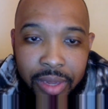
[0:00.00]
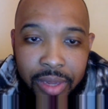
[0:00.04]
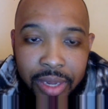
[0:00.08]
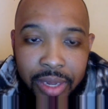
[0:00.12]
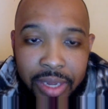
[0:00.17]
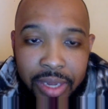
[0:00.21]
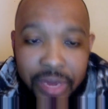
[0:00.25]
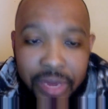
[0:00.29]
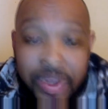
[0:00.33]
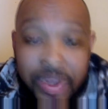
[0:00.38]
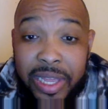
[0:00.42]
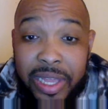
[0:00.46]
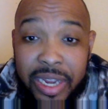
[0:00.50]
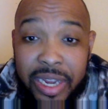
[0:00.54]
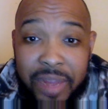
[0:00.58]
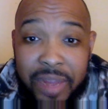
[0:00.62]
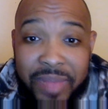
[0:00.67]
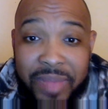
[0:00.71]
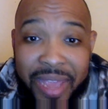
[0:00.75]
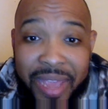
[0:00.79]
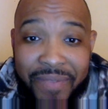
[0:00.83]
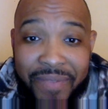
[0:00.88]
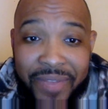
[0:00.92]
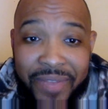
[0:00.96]
You can look
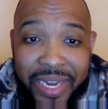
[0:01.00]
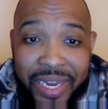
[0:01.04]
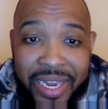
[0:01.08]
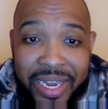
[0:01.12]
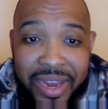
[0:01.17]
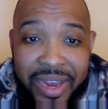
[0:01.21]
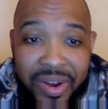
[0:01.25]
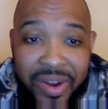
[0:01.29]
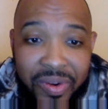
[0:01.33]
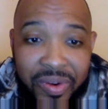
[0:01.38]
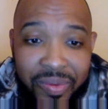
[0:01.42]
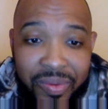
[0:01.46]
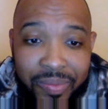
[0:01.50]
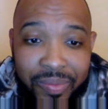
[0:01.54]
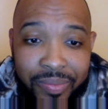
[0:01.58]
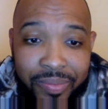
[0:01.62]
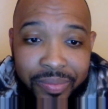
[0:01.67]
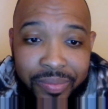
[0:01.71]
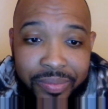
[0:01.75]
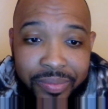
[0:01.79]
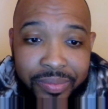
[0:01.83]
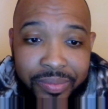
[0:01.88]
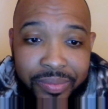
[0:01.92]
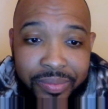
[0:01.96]
up that video.
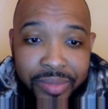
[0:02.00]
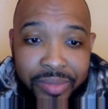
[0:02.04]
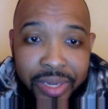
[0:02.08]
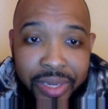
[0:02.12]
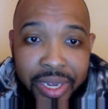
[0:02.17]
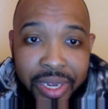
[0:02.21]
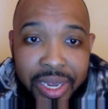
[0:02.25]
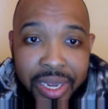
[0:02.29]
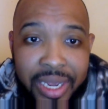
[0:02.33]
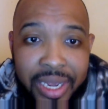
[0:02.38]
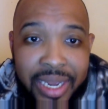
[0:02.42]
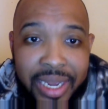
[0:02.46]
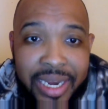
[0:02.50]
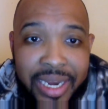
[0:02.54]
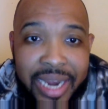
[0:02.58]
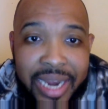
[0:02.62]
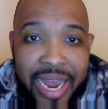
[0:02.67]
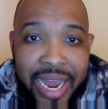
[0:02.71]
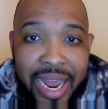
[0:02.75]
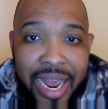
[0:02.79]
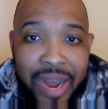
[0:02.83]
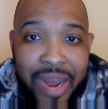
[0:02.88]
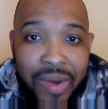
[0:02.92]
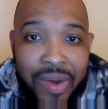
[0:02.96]

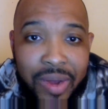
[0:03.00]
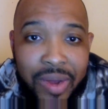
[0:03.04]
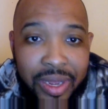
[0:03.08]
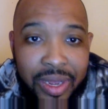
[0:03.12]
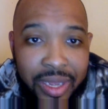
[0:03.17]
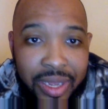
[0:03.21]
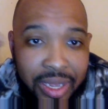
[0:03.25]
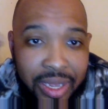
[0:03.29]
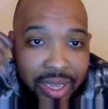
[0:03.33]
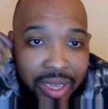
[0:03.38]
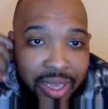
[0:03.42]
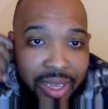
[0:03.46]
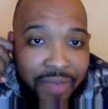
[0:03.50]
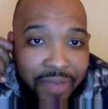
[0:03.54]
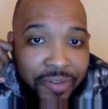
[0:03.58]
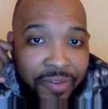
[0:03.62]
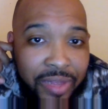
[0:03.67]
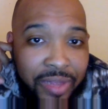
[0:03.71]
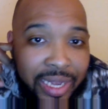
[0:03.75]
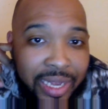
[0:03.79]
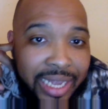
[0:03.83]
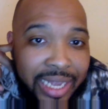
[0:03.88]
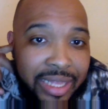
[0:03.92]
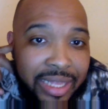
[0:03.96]
Now, if you
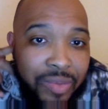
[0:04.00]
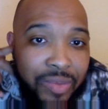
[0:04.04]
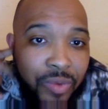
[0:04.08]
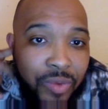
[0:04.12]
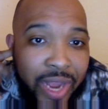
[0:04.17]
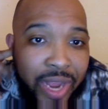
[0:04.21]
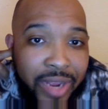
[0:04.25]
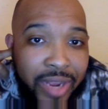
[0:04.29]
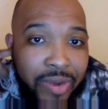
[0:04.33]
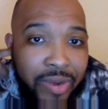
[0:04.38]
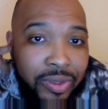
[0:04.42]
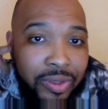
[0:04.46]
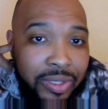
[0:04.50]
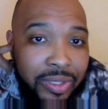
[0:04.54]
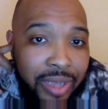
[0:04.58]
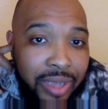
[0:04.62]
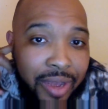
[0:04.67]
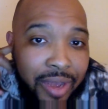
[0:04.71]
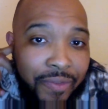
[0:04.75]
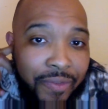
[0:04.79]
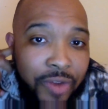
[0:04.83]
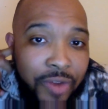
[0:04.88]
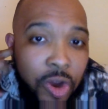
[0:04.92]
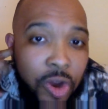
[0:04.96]
look at the records
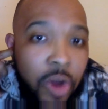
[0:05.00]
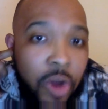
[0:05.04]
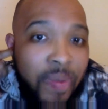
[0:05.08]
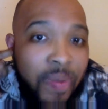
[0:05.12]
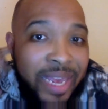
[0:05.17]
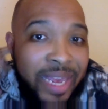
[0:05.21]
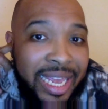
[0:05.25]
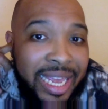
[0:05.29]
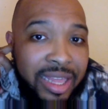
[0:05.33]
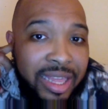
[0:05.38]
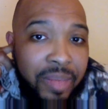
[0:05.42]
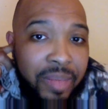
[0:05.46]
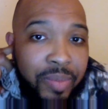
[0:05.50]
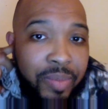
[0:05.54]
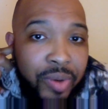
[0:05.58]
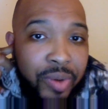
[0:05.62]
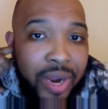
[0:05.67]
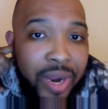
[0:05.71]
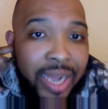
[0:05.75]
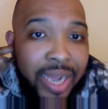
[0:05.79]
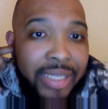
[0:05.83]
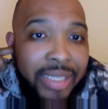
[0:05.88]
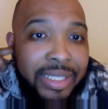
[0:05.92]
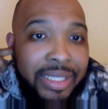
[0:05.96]
of Kobe and
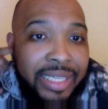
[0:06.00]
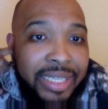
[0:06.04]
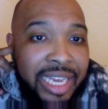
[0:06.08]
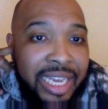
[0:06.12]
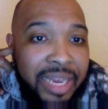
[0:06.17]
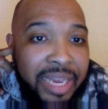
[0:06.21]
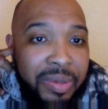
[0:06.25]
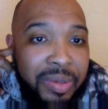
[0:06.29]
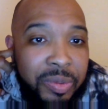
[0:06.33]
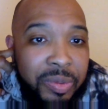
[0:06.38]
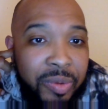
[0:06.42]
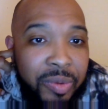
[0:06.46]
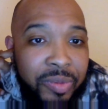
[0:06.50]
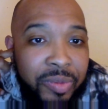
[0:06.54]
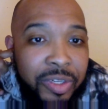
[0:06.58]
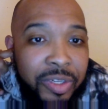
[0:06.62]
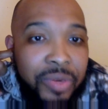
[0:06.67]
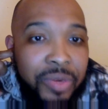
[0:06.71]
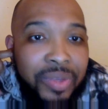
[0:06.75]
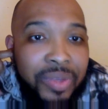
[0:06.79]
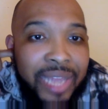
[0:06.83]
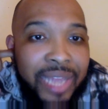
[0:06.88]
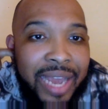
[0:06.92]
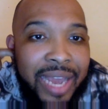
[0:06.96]
LeBron's teams from
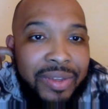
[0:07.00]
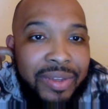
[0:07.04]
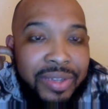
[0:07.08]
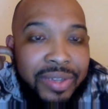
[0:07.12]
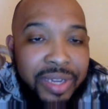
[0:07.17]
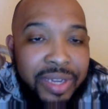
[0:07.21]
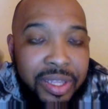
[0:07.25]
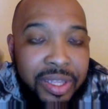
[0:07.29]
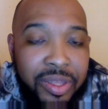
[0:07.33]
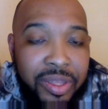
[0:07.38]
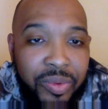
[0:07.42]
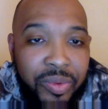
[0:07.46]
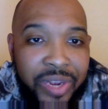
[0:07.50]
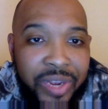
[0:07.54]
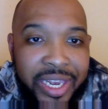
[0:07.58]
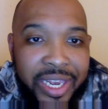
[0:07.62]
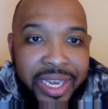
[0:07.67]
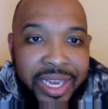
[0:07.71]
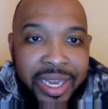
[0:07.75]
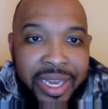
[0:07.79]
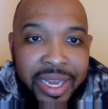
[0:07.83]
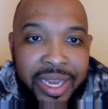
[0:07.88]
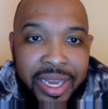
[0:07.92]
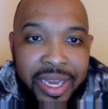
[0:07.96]

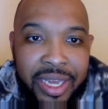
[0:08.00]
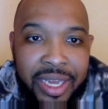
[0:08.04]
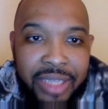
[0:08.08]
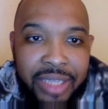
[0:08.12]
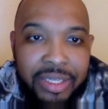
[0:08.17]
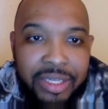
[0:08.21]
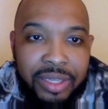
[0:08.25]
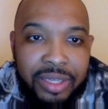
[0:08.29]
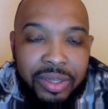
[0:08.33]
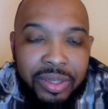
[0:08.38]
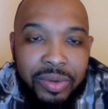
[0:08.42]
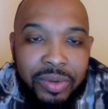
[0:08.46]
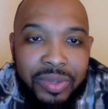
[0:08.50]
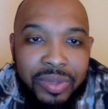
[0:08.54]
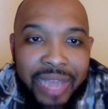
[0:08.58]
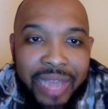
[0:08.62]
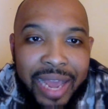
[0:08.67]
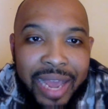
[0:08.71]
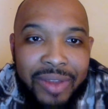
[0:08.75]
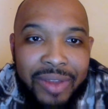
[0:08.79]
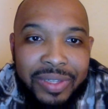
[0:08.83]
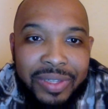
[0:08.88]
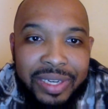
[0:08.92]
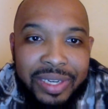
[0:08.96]
2003 to
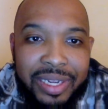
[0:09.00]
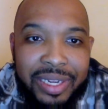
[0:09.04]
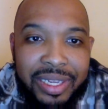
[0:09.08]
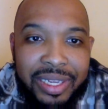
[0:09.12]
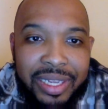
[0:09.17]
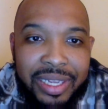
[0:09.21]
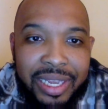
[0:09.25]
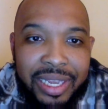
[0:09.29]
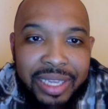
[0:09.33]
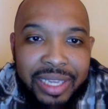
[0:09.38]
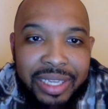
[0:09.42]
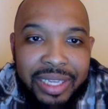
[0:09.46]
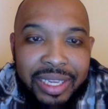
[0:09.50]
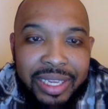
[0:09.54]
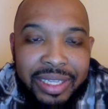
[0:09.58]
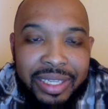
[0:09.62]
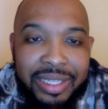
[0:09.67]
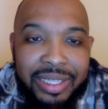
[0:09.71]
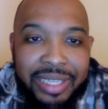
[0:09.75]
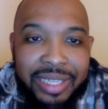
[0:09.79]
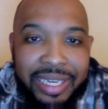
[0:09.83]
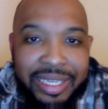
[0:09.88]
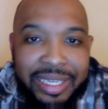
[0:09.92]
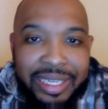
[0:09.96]

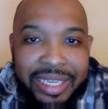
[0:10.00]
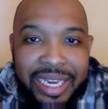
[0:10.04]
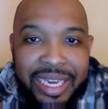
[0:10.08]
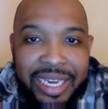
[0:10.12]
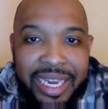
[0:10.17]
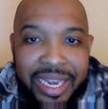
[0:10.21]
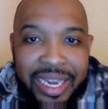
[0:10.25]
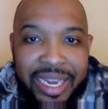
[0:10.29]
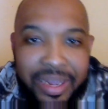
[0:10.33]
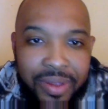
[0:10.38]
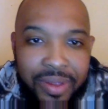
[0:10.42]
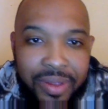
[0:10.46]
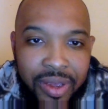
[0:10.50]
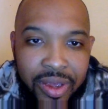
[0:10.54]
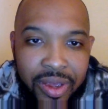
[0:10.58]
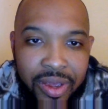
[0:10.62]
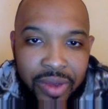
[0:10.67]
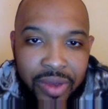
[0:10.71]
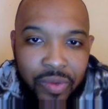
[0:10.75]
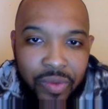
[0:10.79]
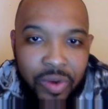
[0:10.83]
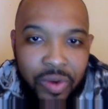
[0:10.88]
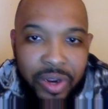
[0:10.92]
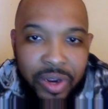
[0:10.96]
2016,
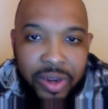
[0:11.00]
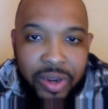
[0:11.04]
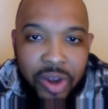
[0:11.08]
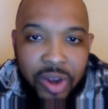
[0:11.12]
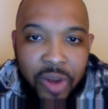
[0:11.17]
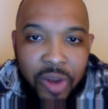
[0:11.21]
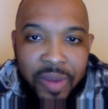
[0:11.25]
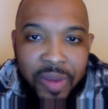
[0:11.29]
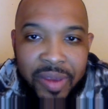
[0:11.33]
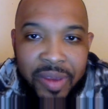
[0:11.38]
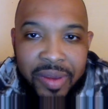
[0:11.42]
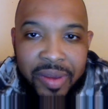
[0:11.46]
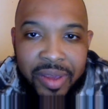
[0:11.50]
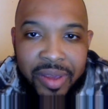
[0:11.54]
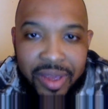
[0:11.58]
where Kobe,